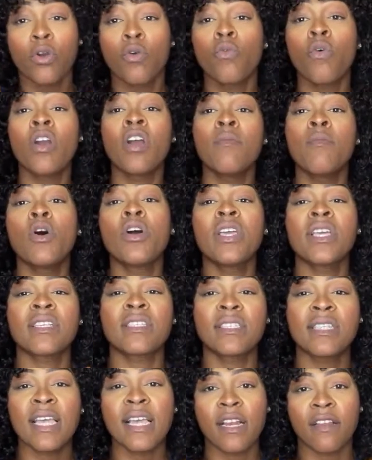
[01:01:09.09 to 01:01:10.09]
Worry about
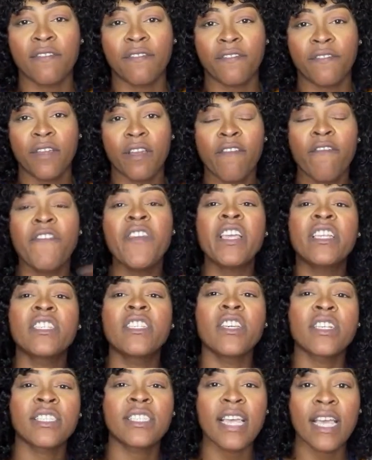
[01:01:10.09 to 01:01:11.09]
yourself. Fix
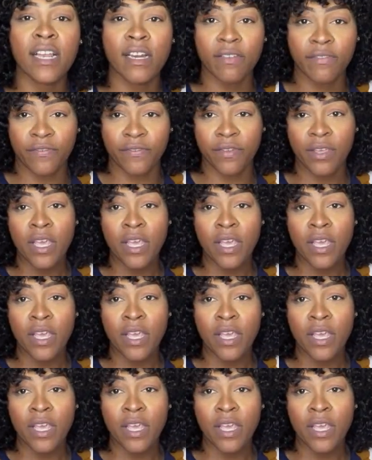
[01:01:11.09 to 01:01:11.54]
yourself.